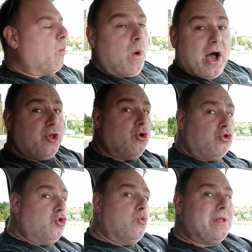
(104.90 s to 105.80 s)
While you're
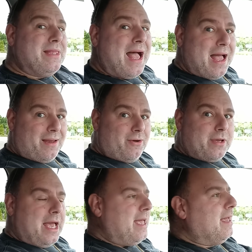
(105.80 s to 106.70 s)
doing that,
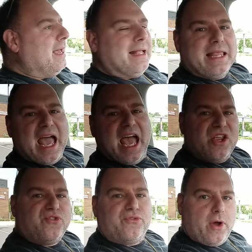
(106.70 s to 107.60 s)
okay, the
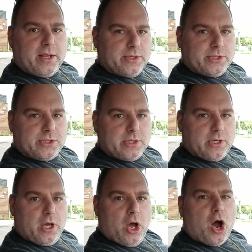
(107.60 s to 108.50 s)
hedge funds
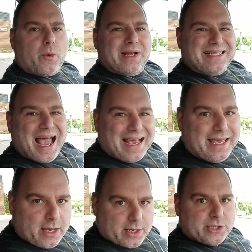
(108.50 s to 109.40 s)
are
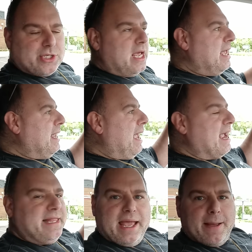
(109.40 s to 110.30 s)
attacking us,
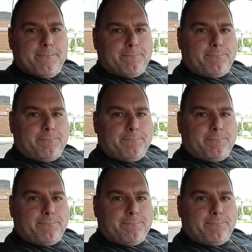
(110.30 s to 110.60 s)
and they're